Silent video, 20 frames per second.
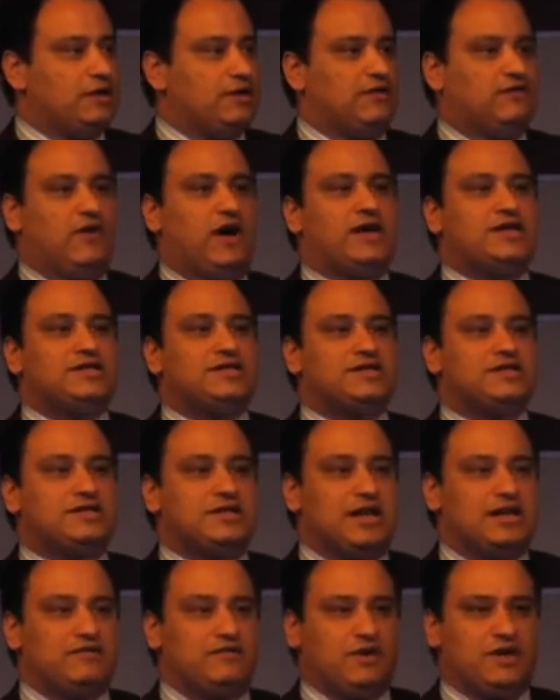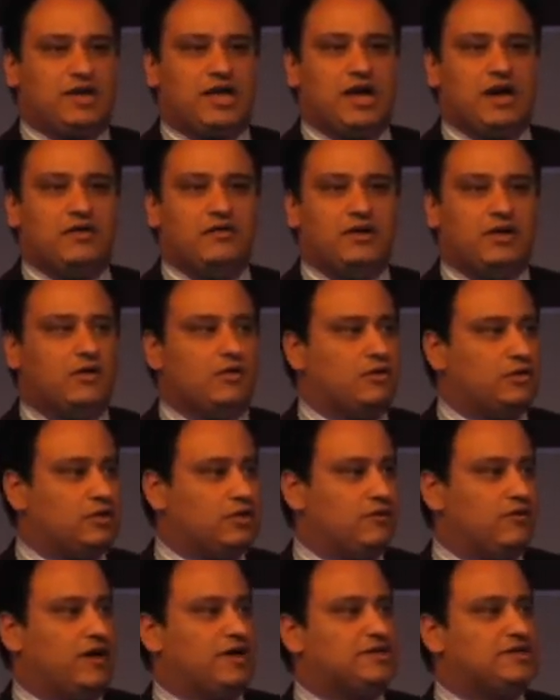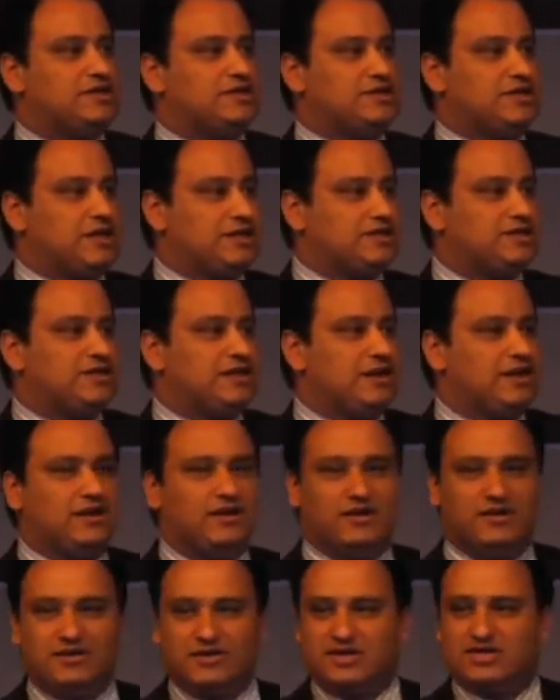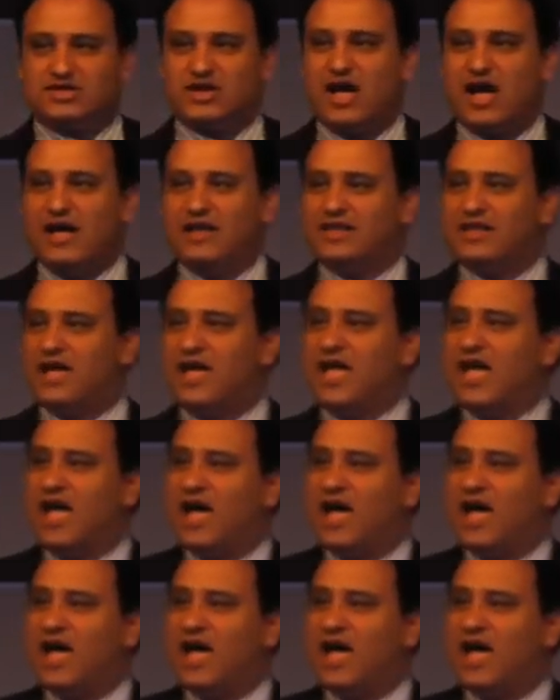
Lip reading: devices that we carry, or devices that's sitting on the side,